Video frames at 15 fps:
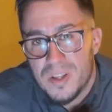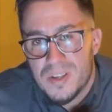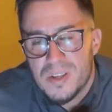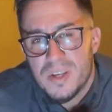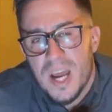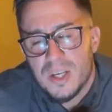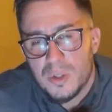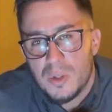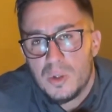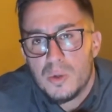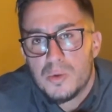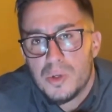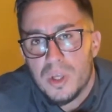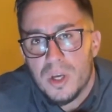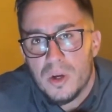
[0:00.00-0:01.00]
This is actually
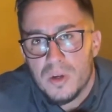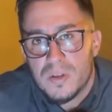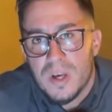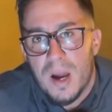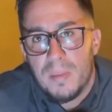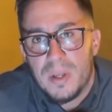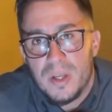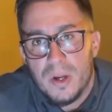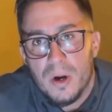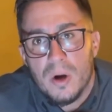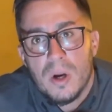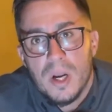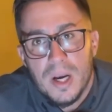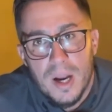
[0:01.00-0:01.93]
usually a good time of year.